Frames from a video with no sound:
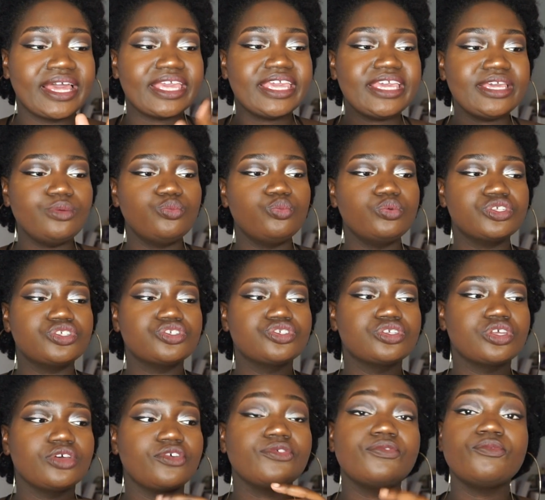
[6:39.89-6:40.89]
he
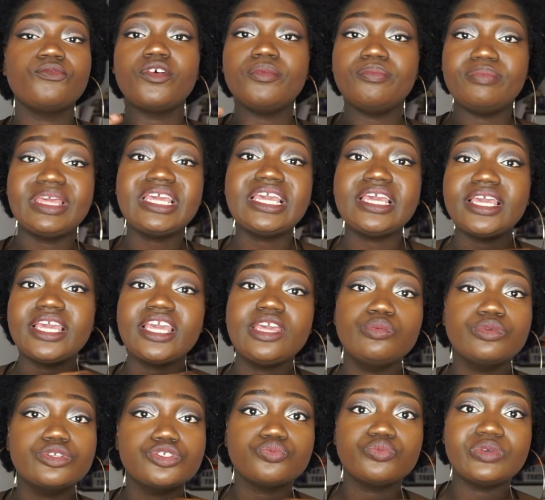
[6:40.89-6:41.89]
was, for me, he
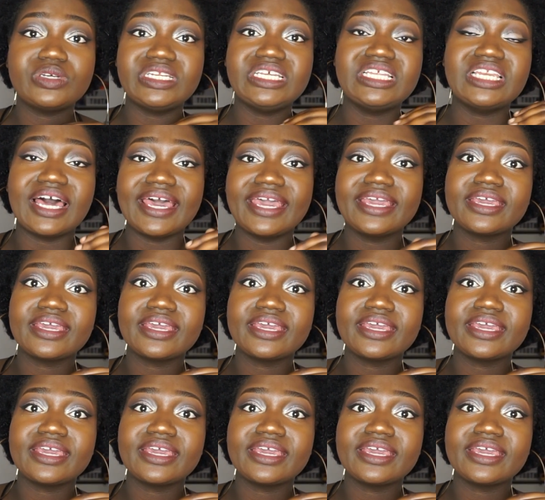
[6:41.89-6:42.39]
was really